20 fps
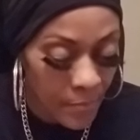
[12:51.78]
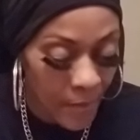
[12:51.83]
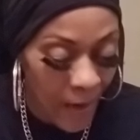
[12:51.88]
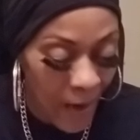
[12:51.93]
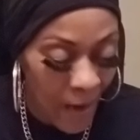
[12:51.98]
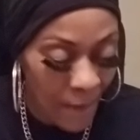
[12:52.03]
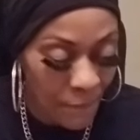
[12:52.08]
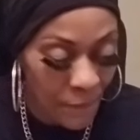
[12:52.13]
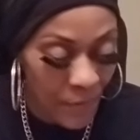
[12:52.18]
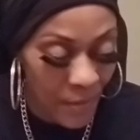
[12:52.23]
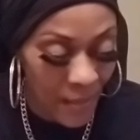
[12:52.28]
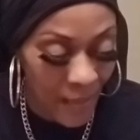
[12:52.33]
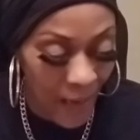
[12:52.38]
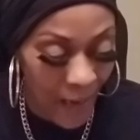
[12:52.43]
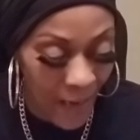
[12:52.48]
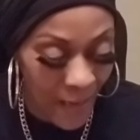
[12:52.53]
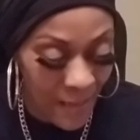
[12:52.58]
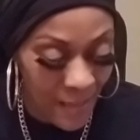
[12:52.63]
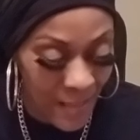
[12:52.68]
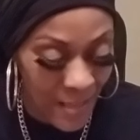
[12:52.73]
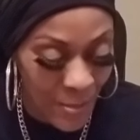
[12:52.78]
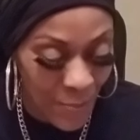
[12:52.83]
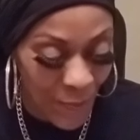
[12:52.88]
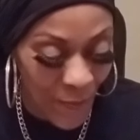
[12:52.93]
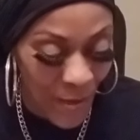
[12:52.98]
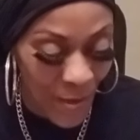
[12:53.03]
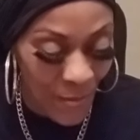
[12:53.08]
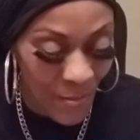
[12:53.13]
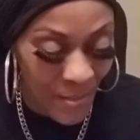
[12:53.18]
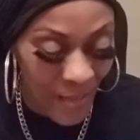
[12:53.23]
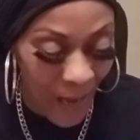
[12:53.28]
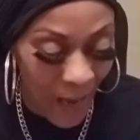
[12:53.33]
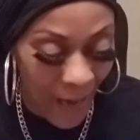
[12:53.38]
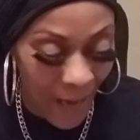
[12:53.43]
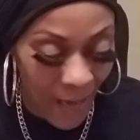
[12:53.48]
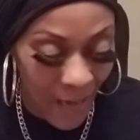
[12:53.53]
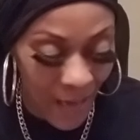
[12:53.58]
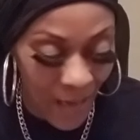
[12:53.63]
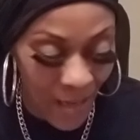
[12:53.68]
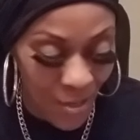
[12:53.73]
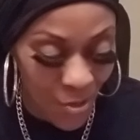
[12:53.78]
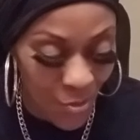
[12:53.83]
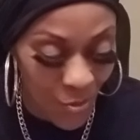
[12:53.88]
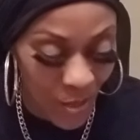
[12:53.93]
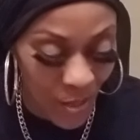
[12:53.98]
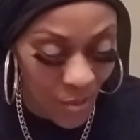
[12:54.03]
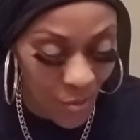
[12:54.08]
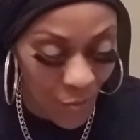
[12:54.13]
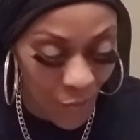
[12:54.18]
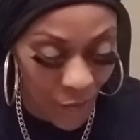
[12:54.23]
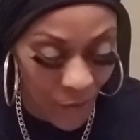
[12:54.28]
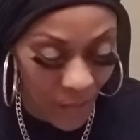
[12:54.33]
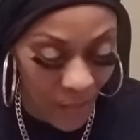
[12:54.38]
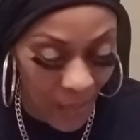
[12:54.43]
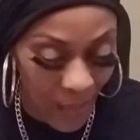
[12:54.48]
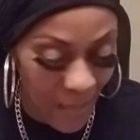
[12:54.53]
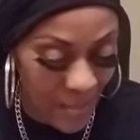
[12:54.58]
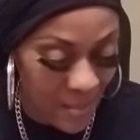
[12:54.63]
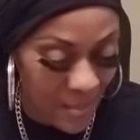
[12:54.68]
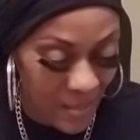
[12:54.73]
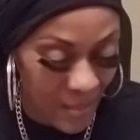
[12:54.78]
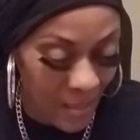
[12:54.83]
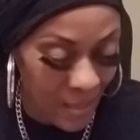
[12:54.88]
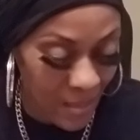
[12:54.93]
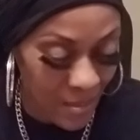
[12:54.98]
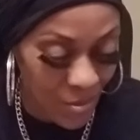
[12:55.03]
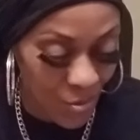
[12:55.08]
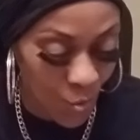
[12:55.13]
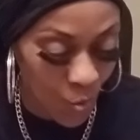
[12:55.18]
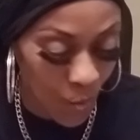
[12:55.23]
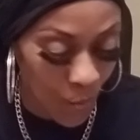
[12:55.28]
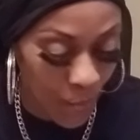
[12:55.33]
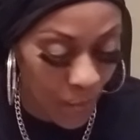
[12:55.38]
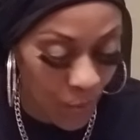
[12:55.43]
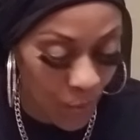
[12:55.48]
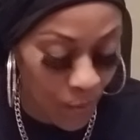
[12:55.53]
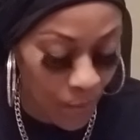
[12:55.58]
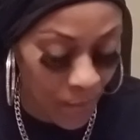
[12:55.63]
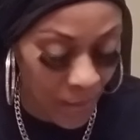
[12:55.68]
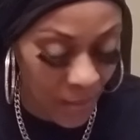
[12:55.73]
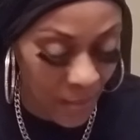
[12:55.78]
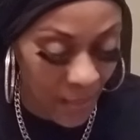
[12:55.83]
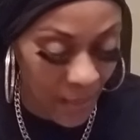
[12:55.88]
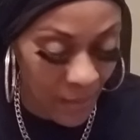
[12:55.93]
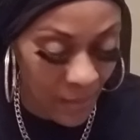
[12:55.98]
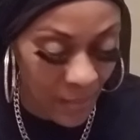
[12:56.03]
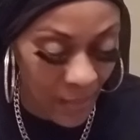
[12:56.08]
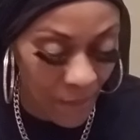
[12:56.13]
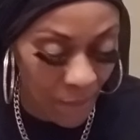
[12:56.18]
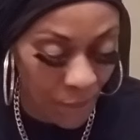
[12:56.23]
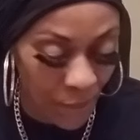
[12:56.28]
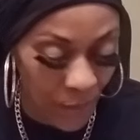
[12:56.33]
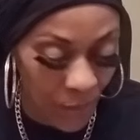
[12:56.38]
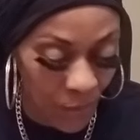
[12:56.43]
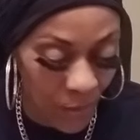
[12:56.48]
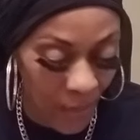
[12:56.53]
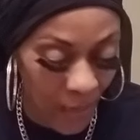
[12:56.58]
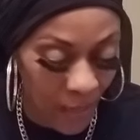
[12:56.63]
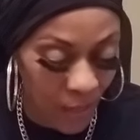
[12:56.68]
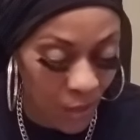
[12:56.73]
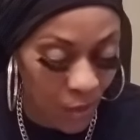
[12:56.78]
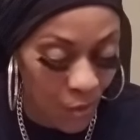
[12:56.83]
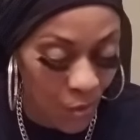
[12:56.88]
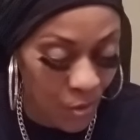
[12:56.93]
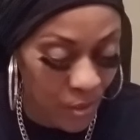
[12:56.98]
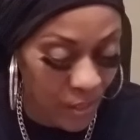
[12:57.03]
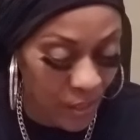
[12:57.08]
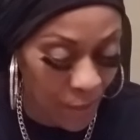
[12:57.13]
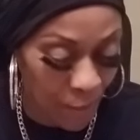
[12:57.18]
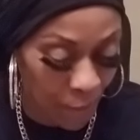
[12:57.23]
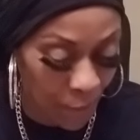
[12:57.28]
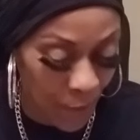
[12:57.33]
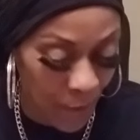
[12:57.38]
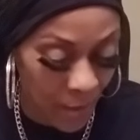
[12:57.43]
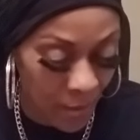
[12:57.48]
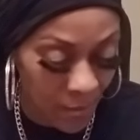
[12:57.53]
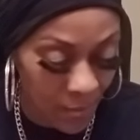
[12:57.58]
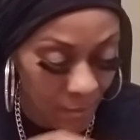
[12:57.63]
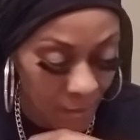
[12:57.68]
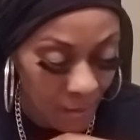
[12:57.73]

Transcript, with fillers: I feel like this feels like country. You feel like city, Scorpio to me. They, they feel like you're different.